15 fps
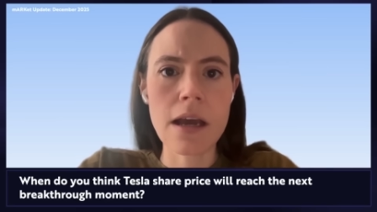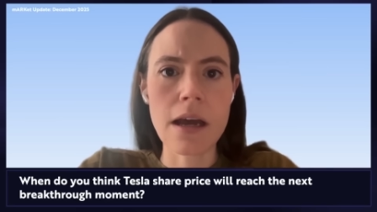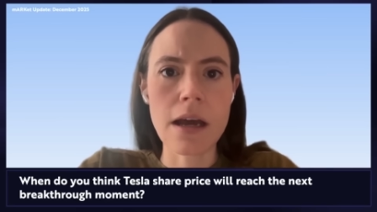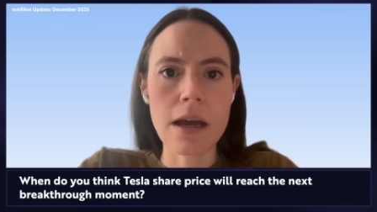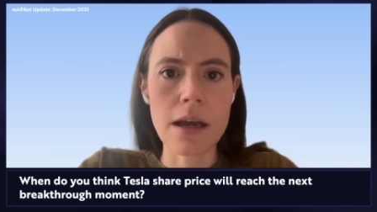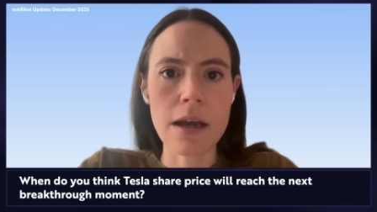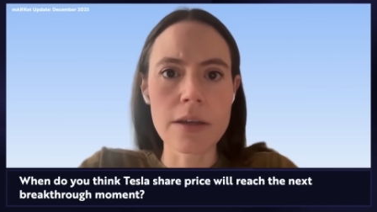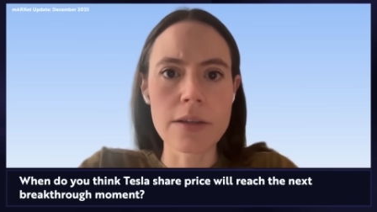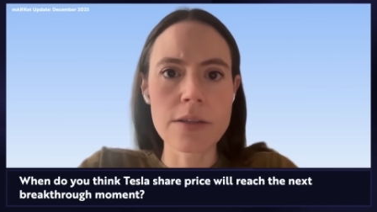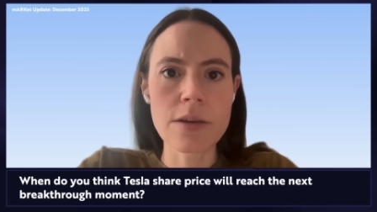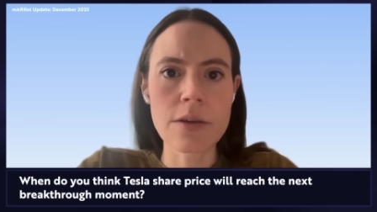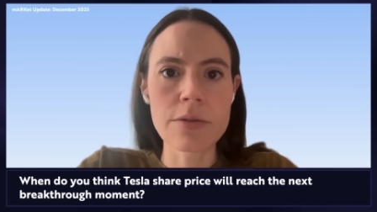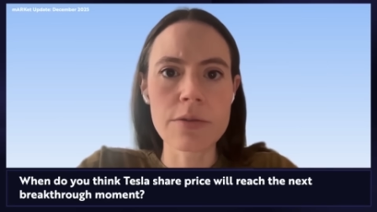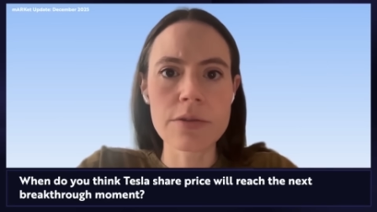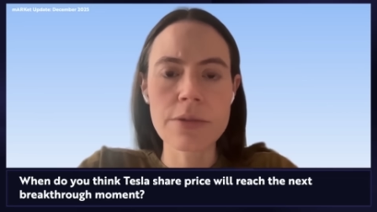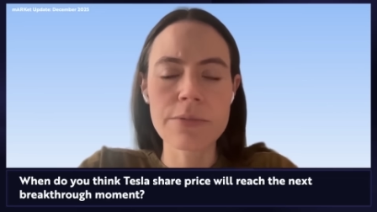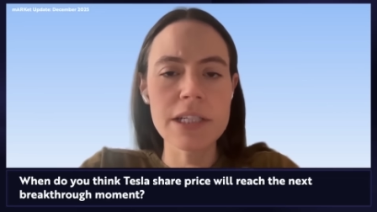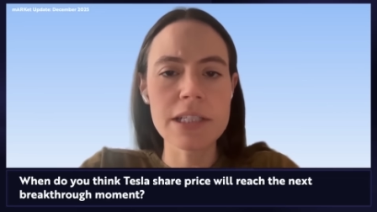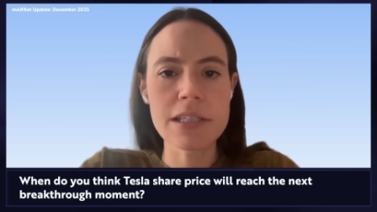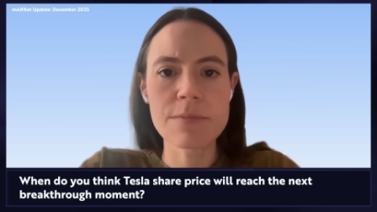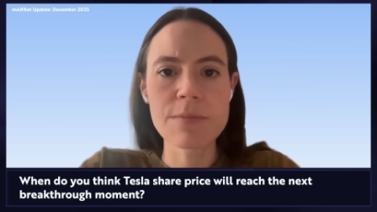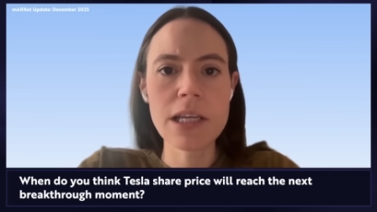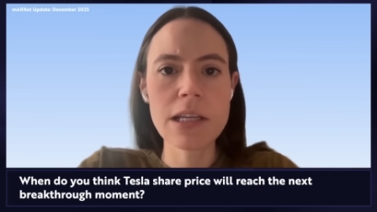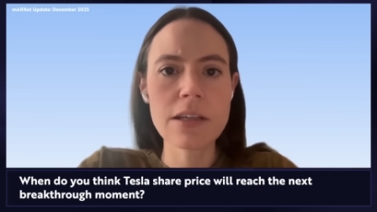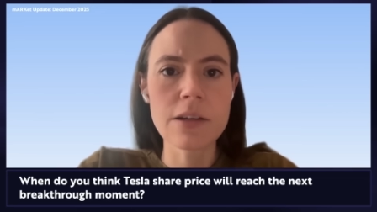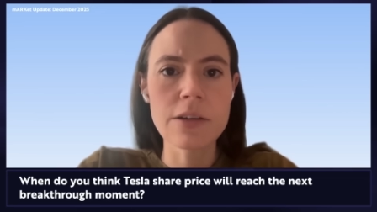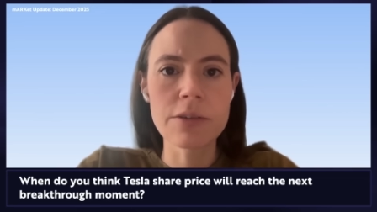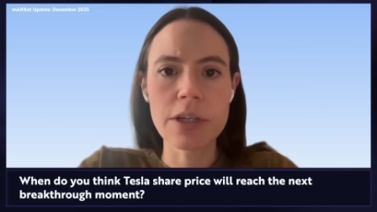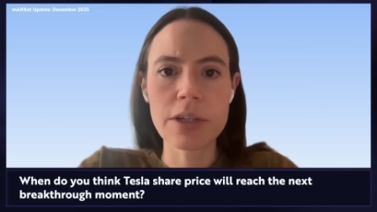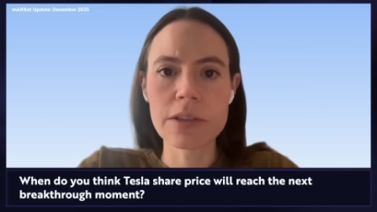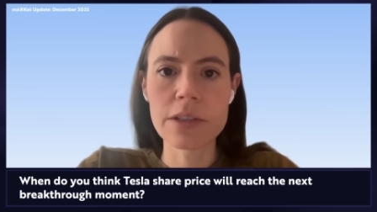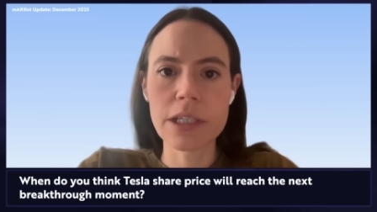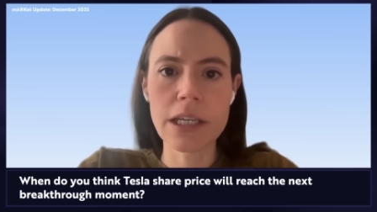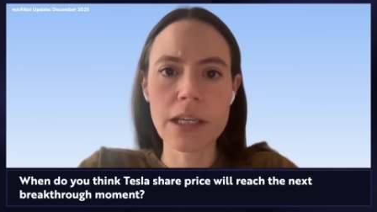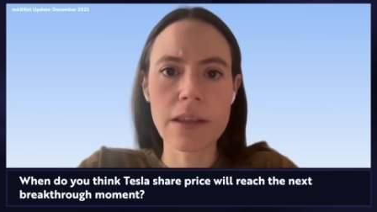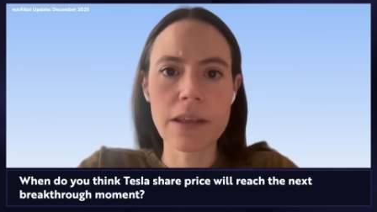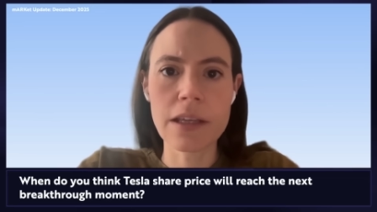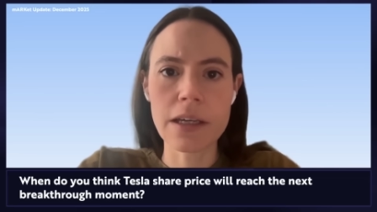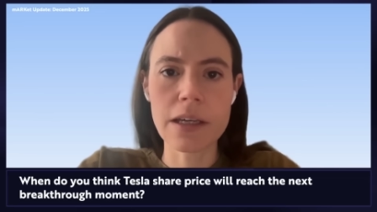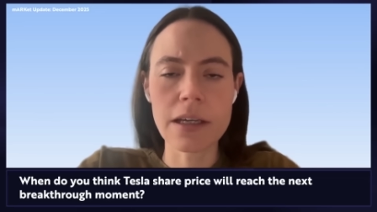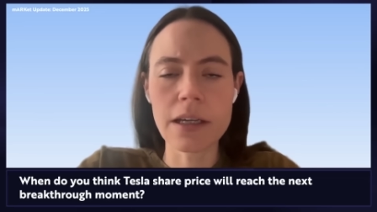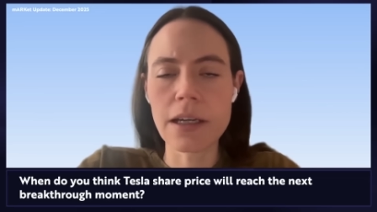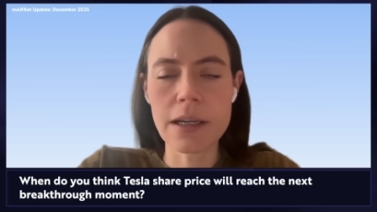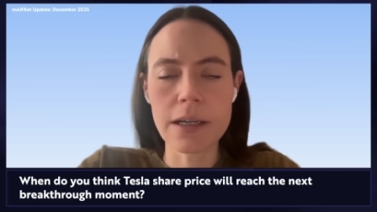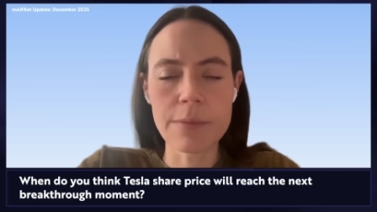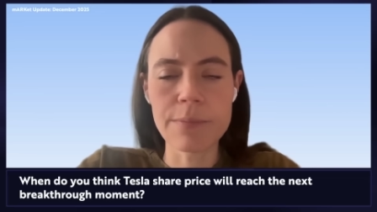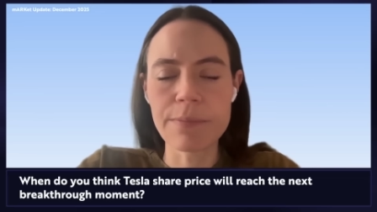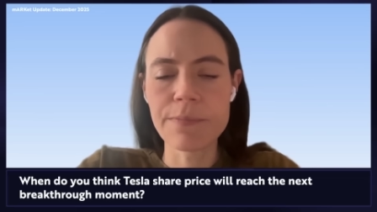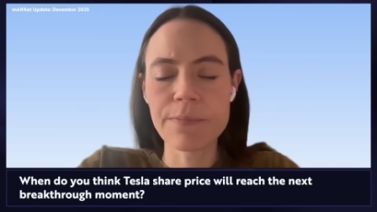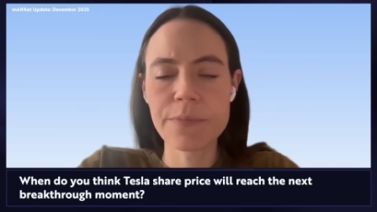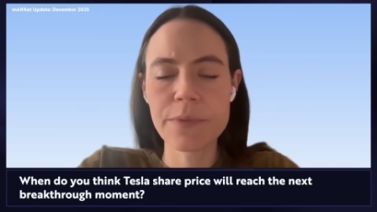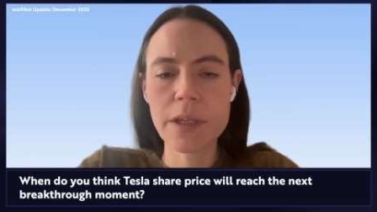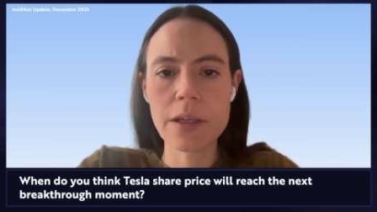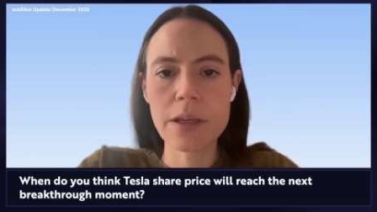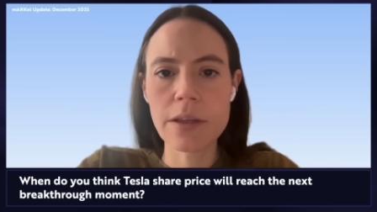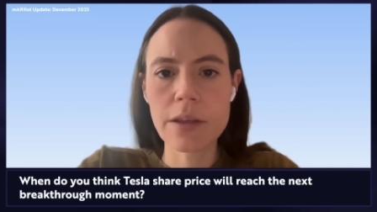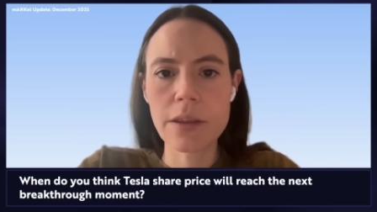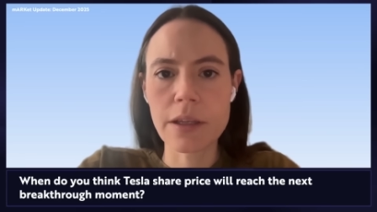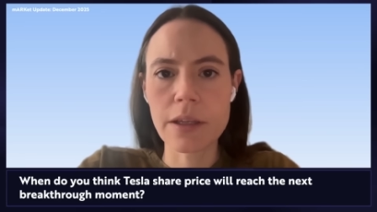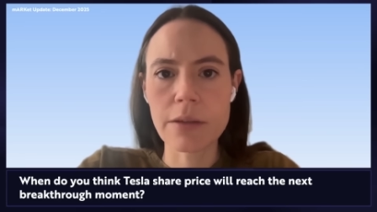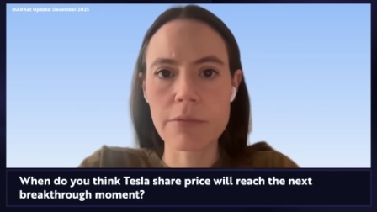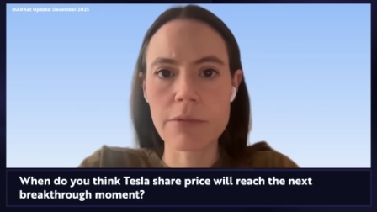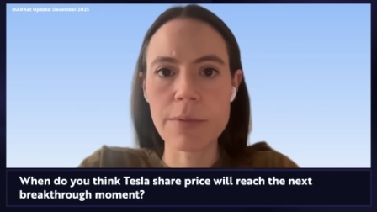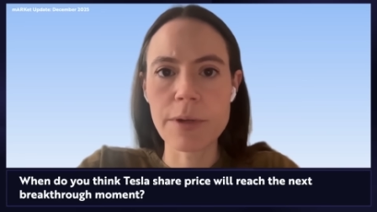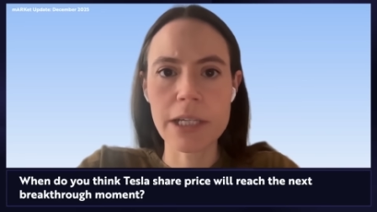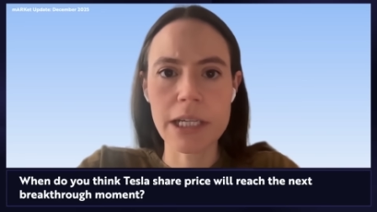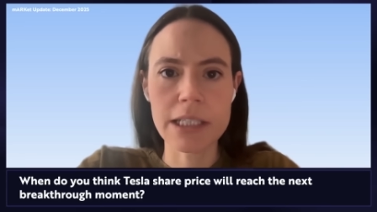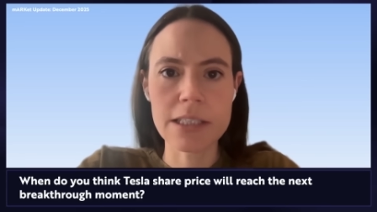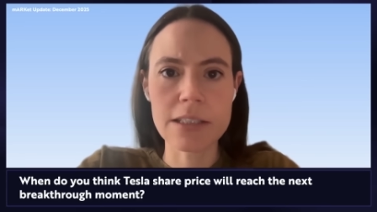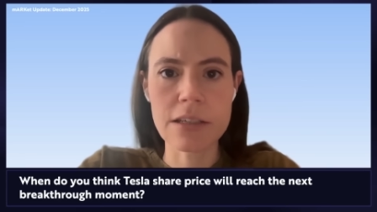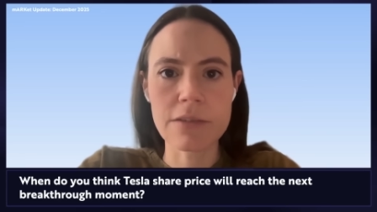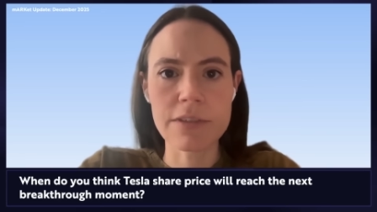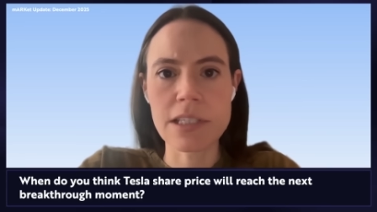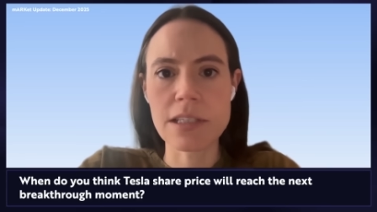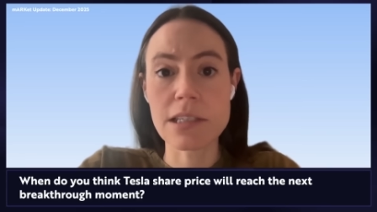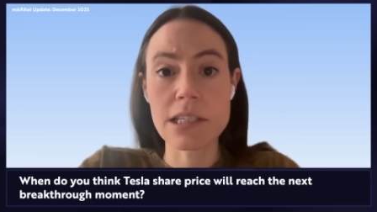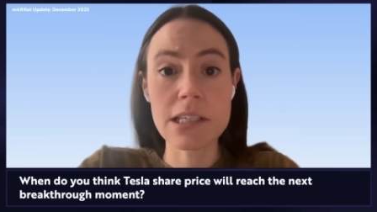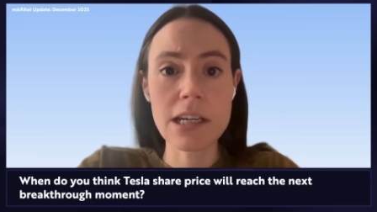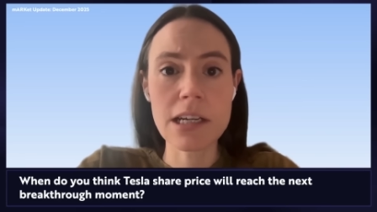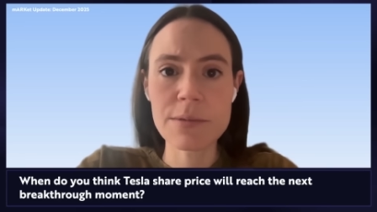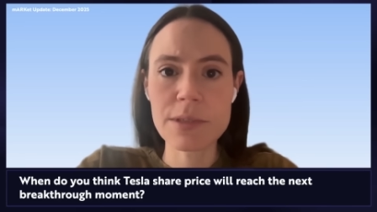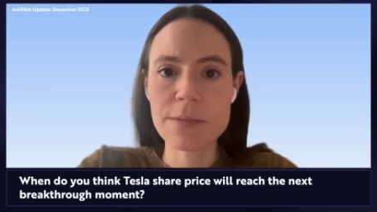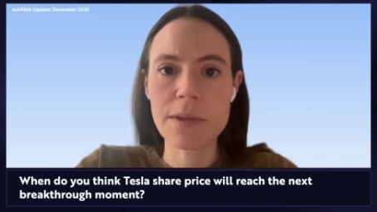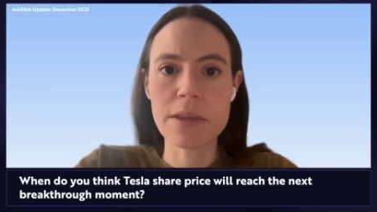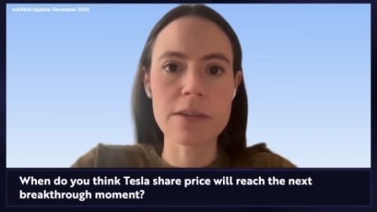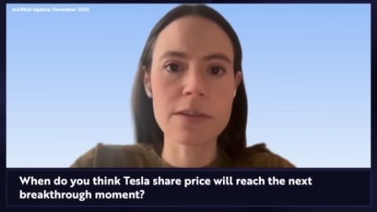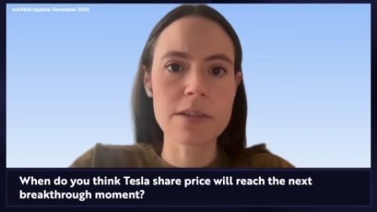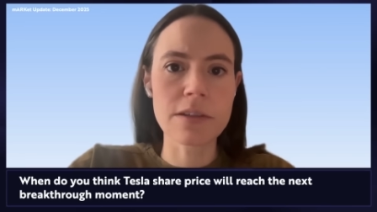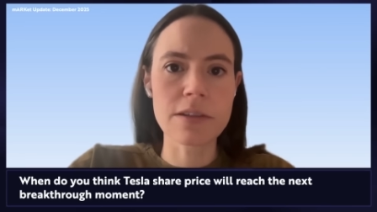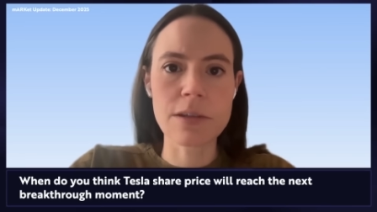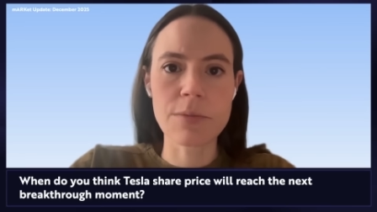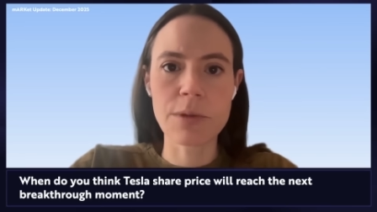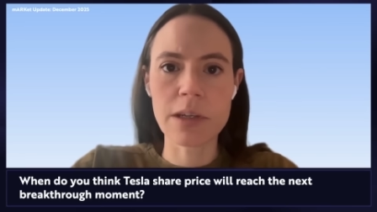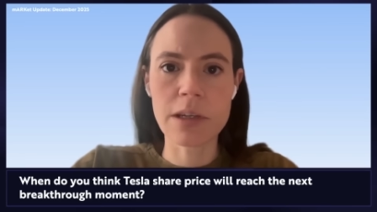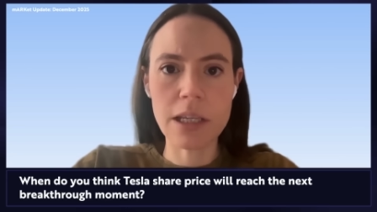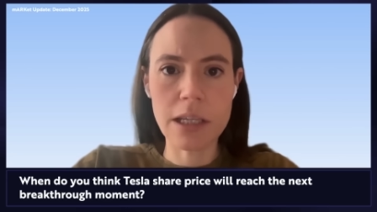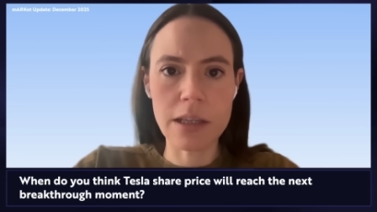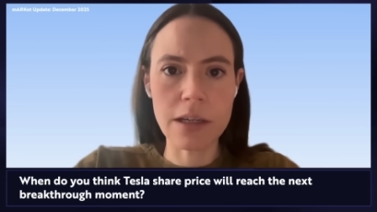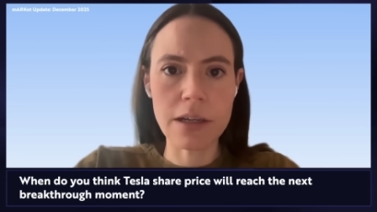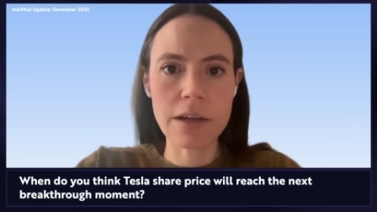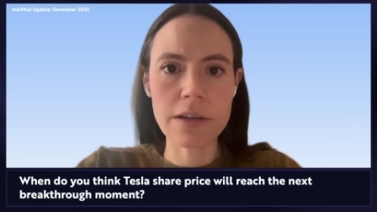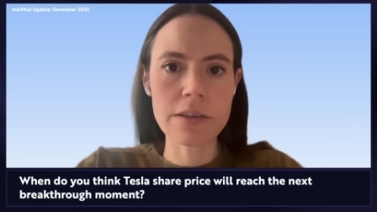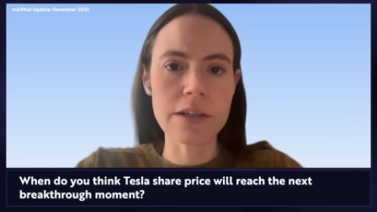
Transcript: So what does this mean? You know, currently the robotaxi service is autonomous, but there's still someone in the car.